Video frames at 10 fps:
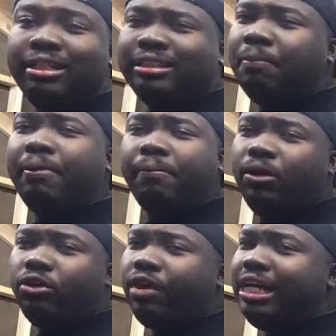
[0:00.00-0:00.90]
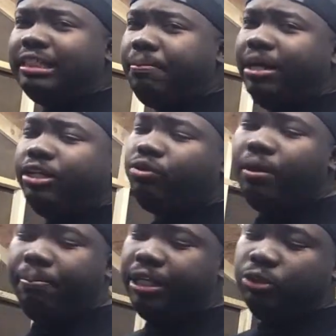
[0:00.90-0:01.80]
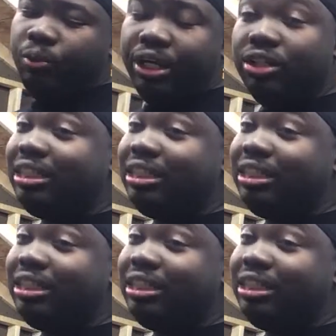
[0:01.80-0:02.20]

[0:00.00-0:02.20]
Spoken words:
Some people are crazy about the three-piece wheels.